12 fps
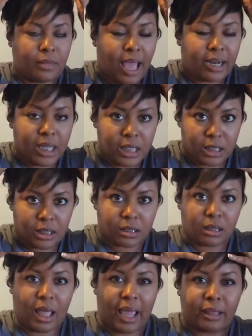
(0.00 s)
I need
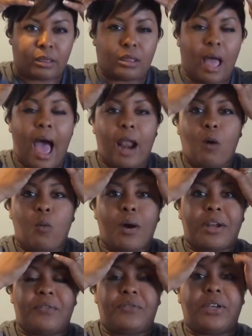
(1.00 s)
to, like, I don't
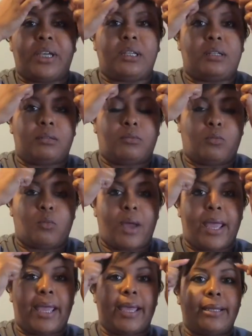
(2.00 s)
want it fitting
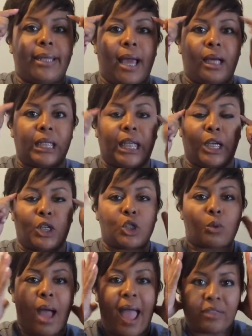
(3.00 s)
way down here,
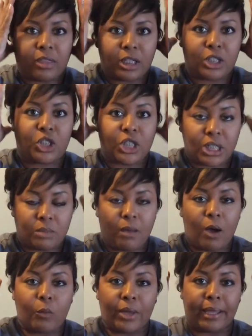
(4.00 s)
so I have to adjust
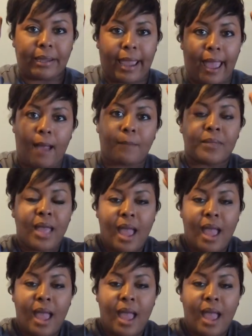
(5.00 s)
my wig cap.